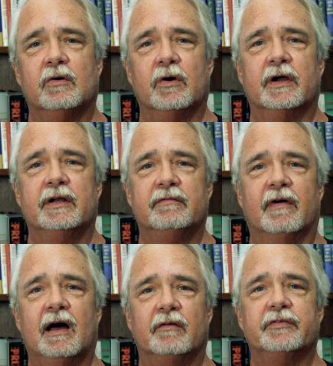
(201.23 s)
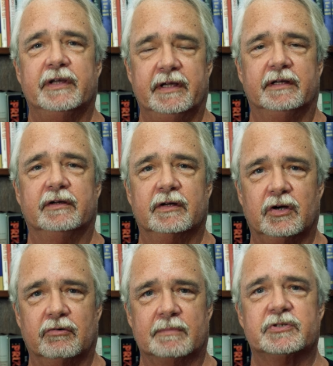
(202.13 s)
are involved in
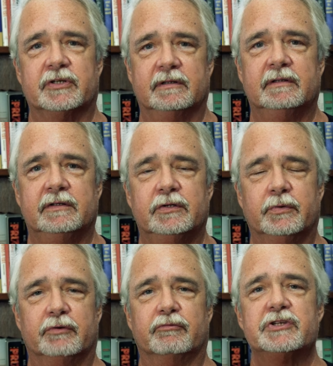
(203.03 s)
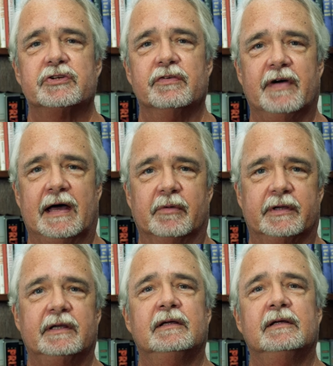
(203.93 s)
corruption to enrich the
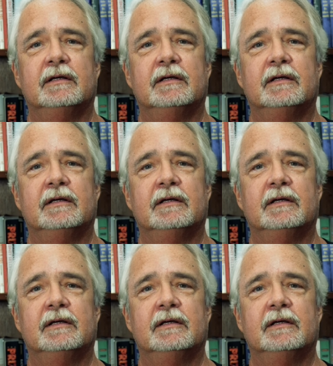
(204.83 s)
family